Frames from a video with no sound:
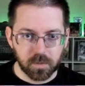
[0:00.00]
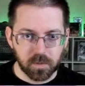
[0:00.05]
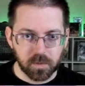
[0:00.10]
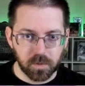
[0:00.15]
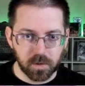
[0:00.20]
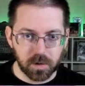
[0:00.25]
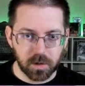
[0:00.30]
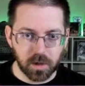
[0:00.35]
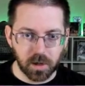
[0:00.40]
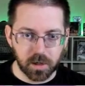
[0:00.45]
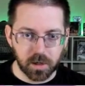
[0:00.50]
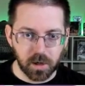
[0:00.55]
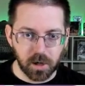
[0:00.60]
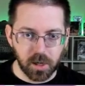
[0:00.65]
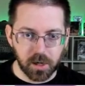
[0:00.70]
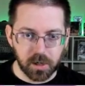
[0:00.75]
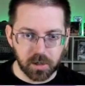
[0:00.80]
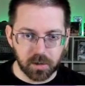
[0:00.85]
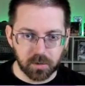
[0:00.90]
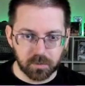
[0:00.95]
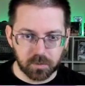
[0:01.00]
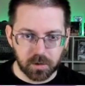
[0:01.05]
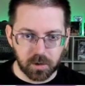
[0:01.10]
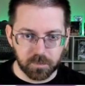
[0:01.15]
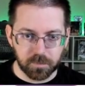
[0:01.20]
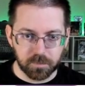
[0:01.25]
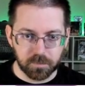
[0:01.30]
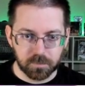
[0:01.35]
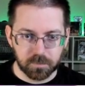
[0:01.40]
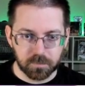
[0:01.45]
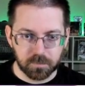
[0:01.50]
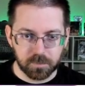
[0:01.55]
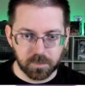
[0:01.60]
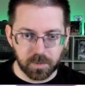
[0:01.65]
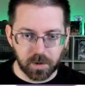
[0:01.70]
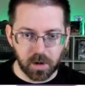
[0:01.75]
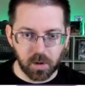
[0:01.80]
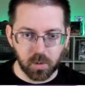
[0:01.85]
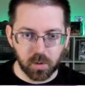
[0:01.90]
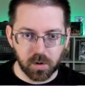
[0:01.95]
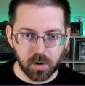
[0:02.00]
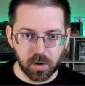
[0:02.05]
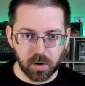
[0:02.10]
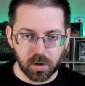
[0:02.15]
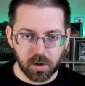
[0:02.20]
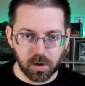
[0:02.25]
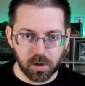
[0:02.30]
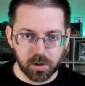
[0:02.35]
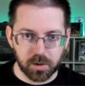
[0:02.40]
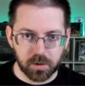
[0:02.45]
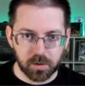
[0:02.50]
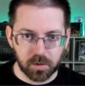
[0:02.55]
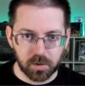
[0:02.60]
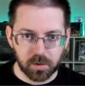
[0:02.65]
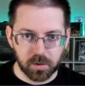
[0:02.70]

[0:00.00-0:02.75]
Think I got it? Yep. Power on.